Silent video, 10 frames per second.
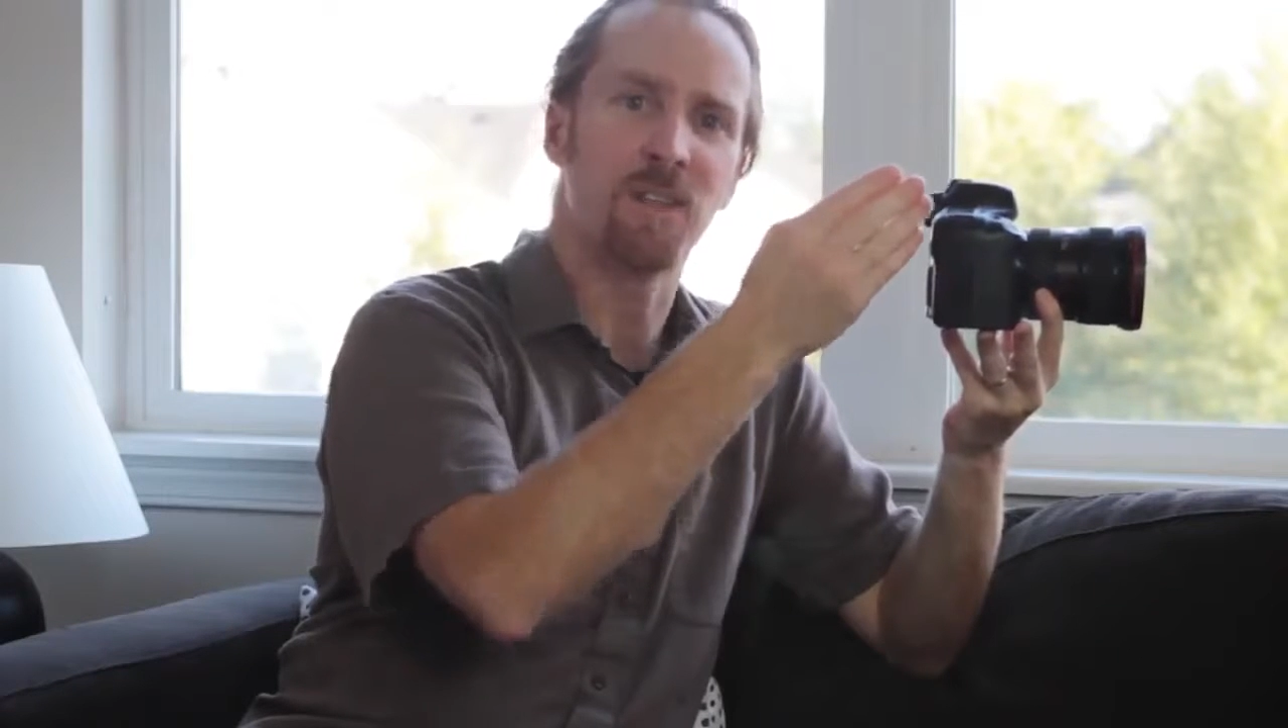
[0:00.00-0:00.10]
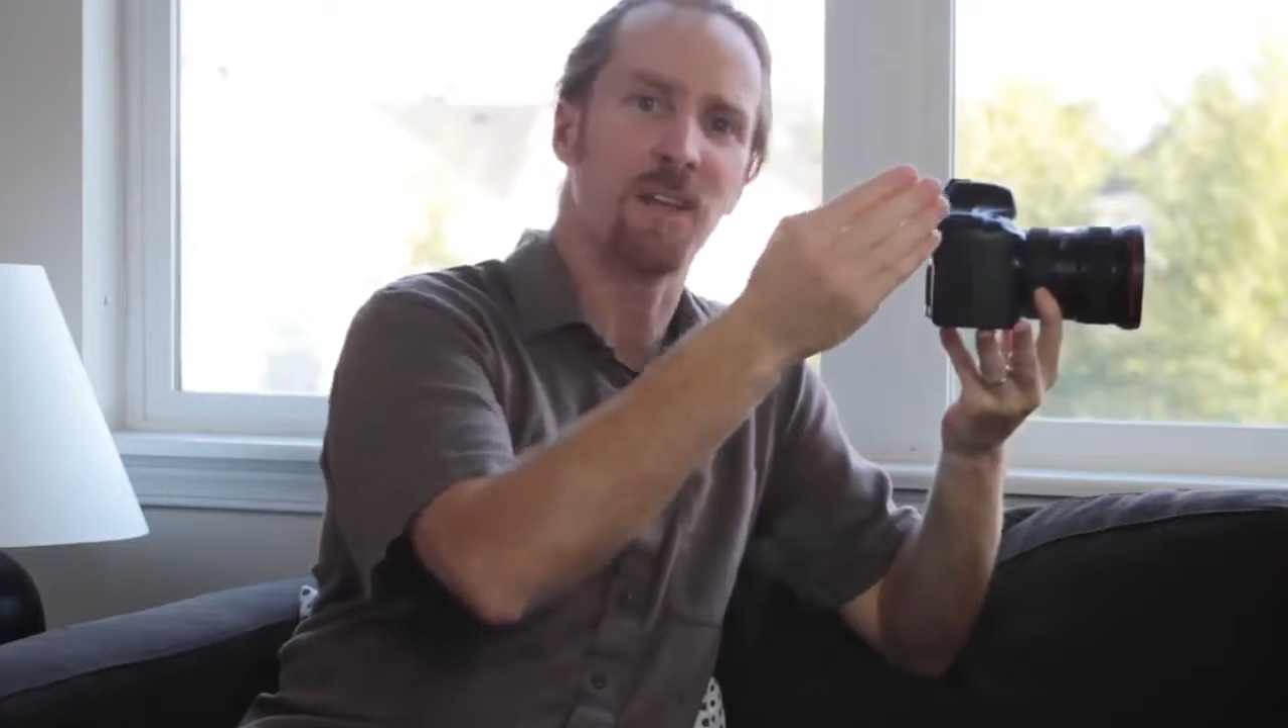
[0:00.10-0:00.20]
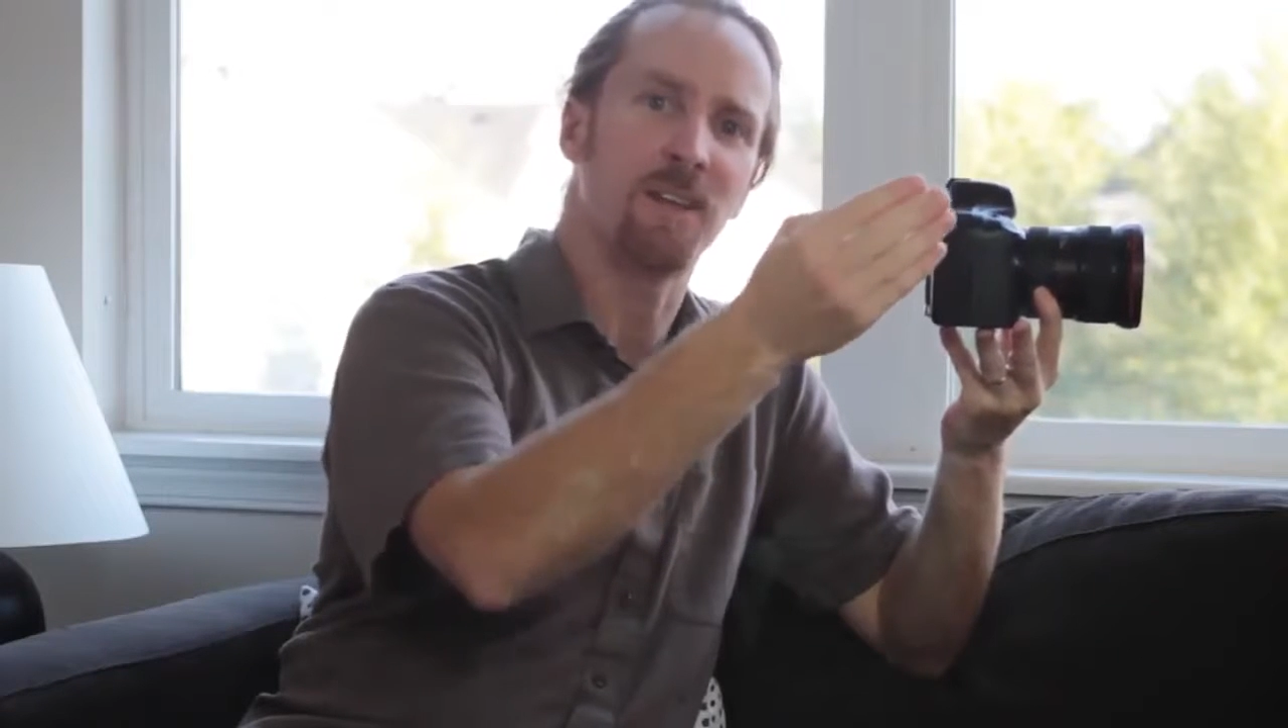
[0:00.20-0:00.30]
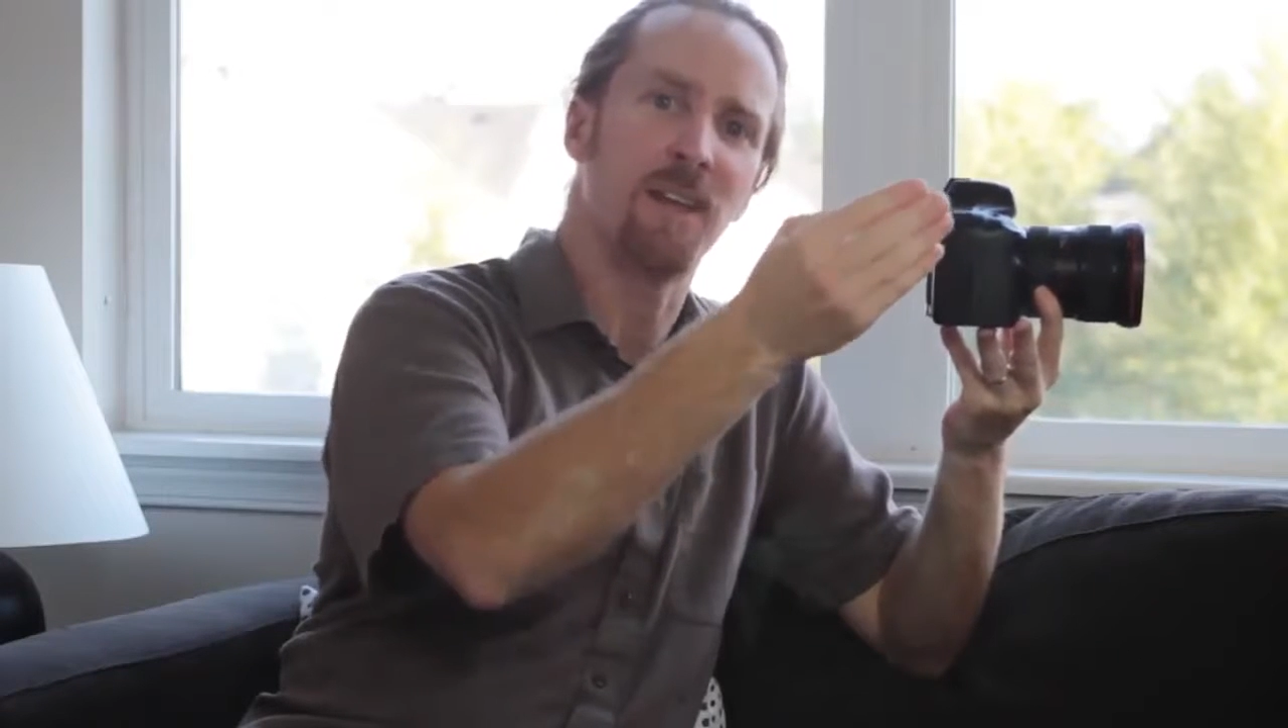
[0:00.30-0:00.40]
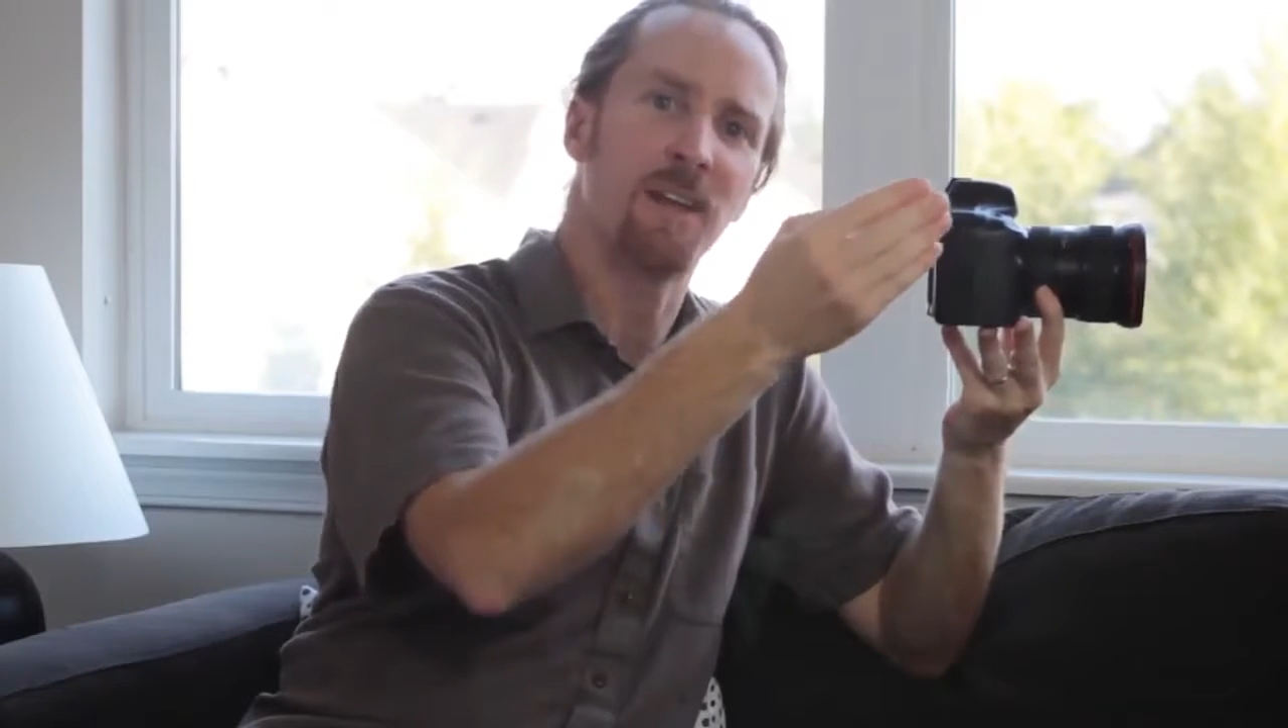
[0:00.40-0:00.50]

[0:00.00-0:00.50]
that